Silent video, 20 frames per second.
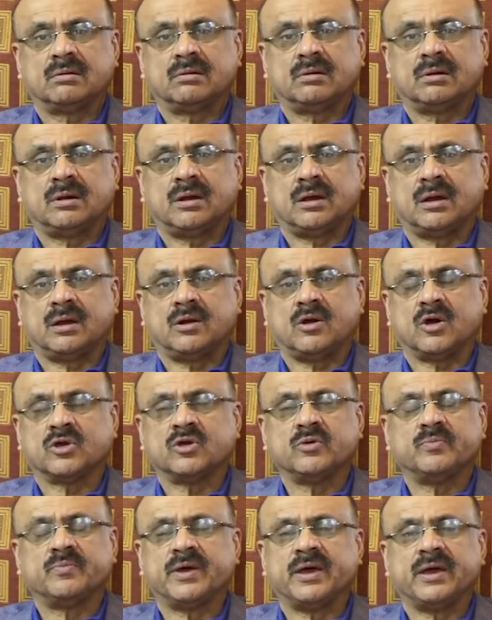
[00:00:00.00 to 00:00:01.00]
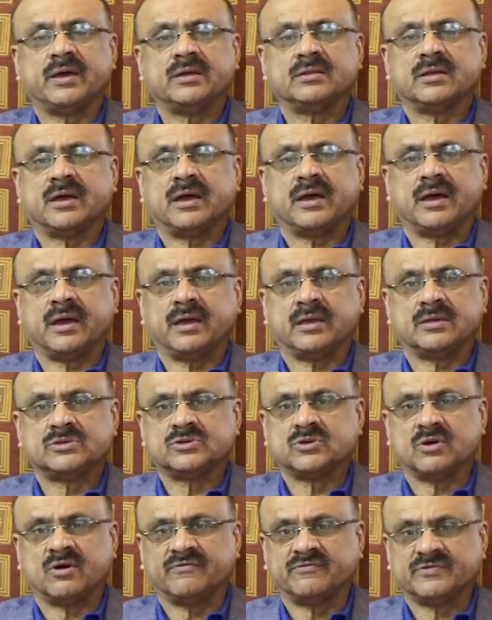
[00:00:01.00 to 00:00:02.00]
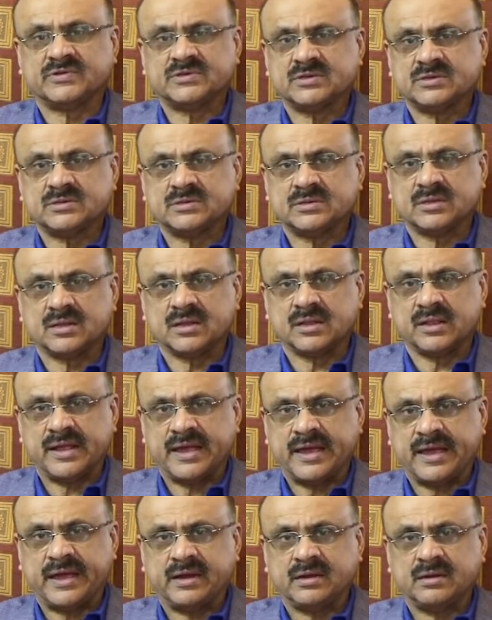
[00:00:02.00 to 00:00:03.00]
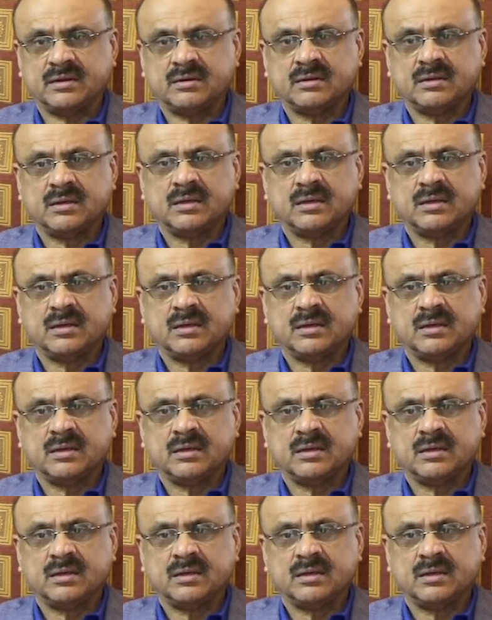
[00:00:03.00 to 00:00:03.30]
are occupying the highest offices in the land.